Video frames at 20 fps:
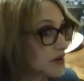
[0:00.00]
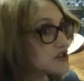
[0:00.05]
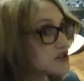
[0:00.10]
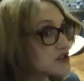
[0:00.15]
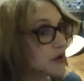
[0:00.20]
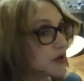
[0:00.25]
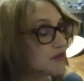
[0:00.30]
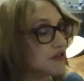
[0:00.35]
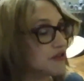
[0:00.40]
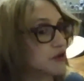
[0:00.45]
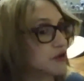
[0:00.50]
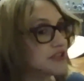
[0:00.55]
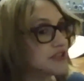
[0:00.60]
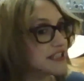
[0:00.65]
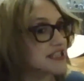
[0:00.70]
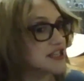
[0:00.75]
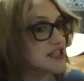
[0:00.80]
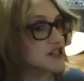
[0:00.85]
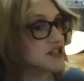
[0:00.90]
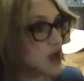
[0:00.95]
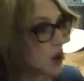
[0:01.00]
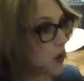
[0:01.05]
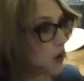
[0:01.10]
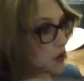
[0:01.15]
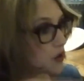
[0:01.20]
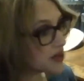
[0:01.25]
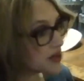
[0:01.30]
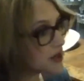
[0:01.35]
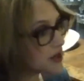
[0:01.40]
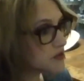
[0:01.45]
So if you didn't know
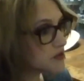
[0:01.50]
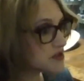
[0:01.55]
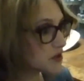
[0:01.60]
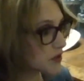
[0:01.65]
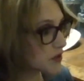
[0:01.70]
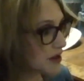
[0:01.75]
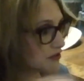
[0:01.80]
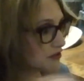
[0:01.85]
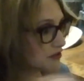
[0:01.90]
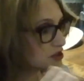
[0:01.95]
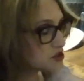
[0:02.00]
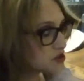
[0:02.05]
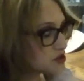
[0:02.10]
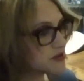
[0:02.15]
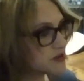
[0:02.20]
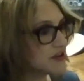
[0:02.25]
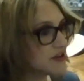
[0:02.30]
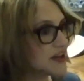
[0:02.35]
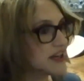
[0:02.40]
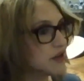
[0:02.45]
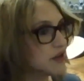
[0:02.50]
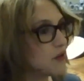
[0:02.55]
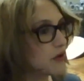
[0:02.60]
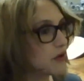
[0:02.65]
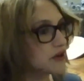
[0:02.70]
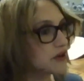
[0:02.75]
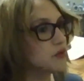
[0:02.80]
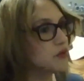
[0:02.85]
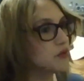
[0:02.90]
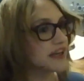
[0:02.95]
that it was a reference to Infinity War,
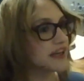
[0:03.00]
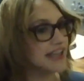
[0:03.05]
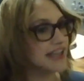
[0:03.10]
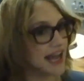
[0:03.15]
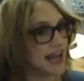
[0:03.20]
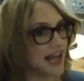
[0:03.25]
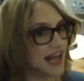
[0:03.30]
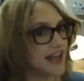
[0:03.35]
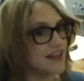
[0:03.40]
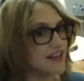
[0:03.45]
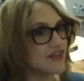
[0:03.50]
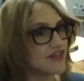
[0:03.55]
you wouldn't get it.